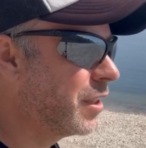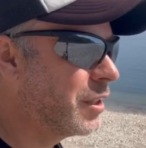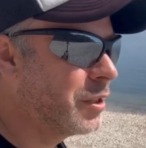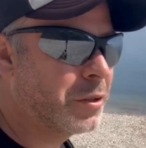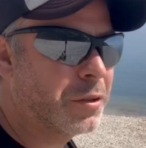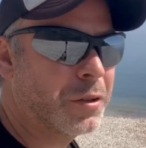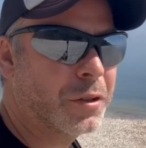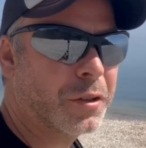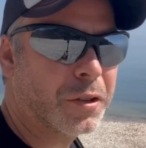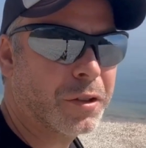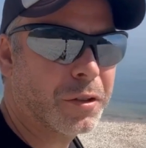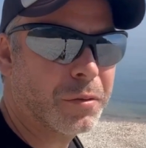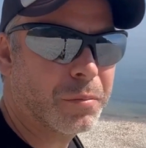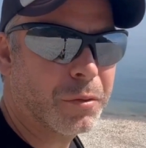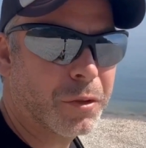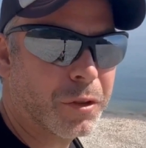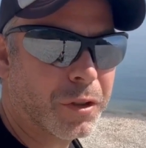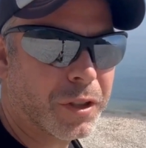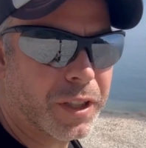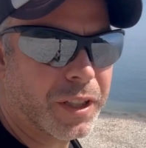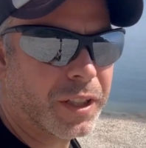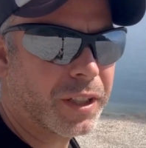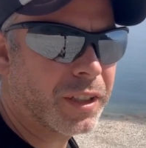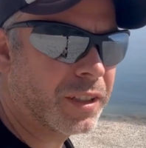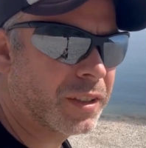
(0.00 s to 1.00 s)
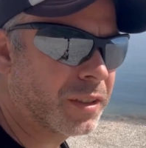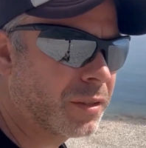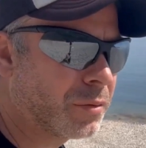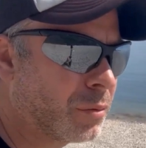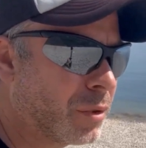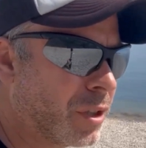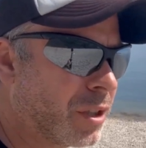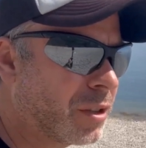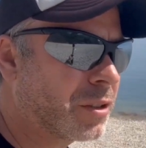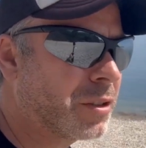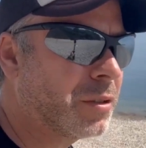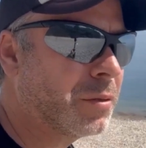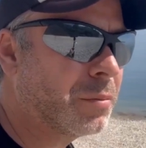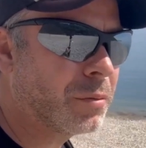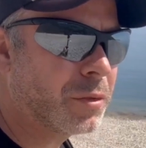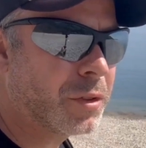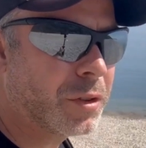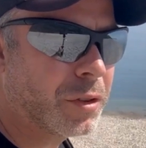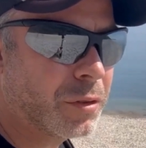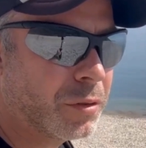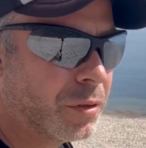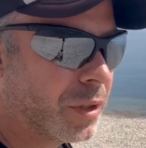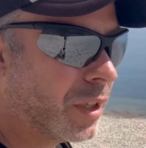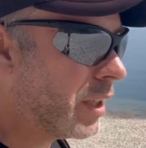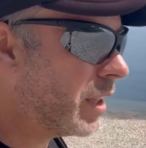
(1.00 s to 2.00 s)
Well, good morning. Welcome
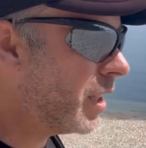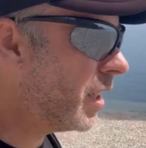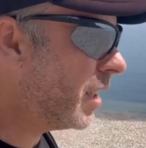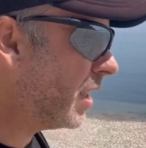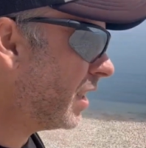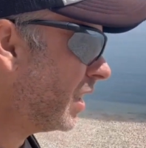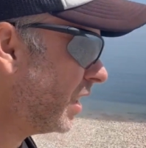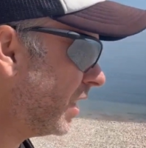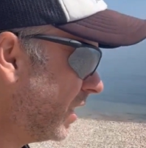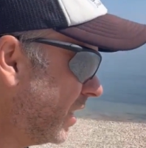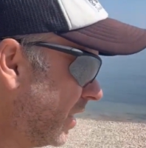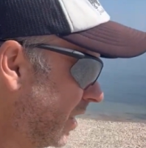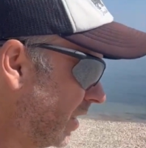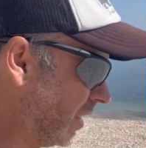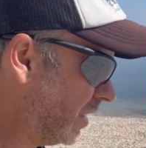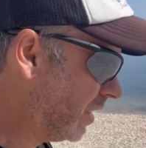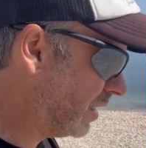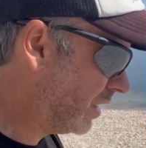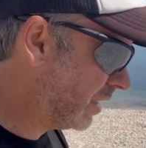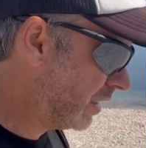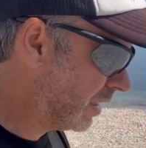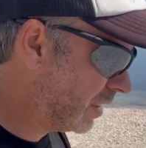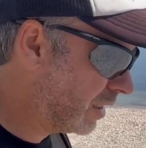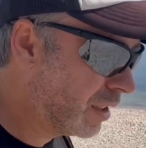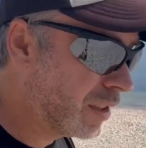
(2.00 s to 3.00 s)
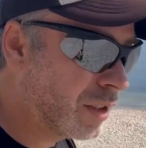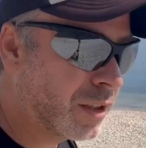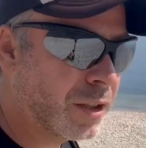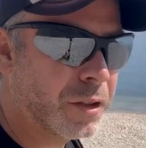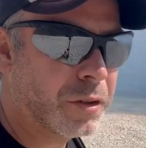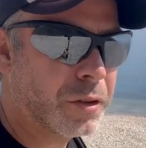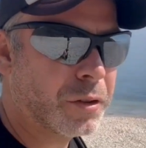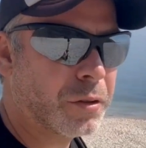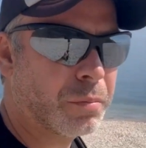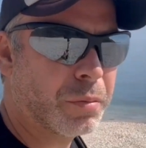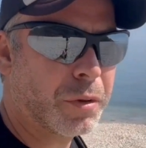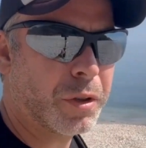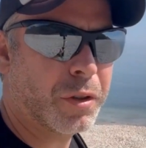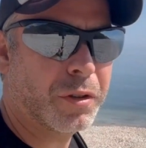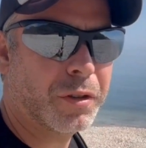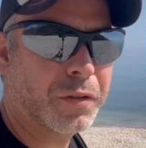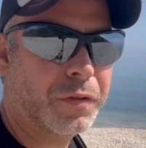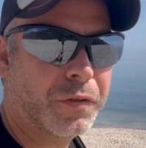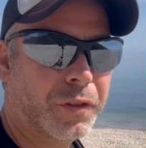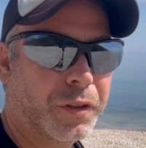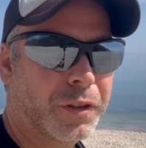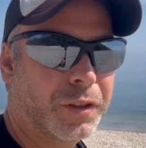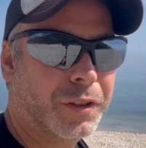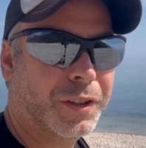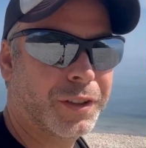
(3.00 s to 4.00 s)
to another
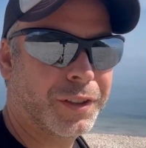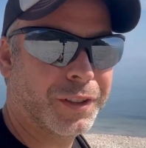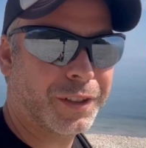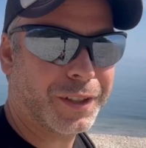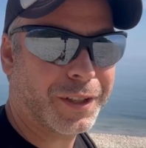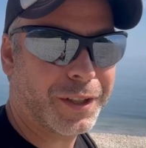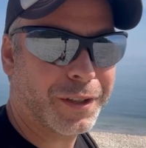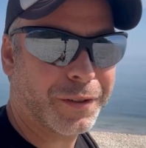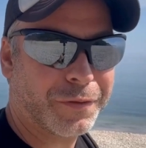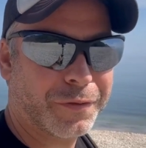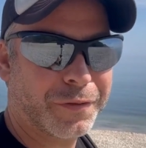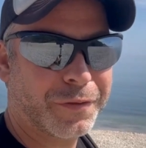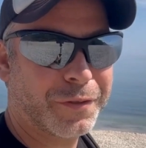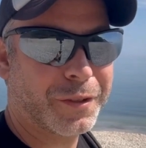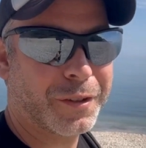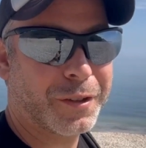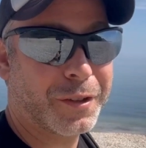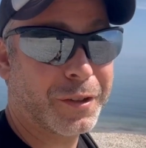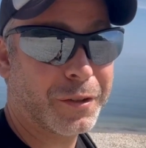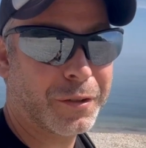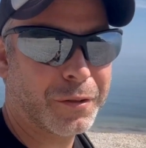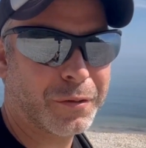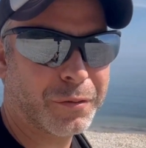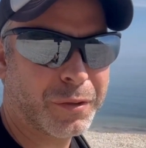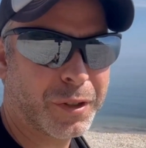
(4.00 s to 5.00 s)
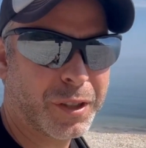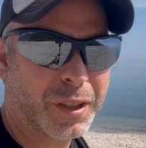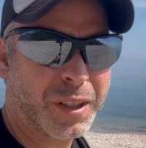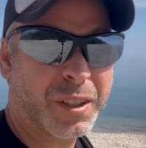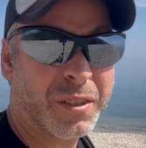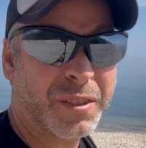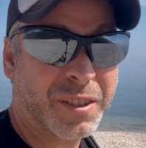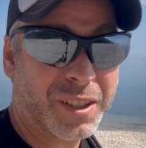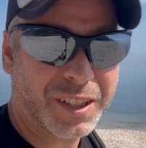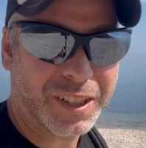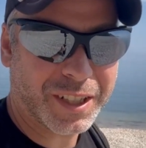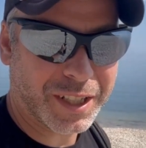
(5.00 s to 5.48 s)
beautiful, if really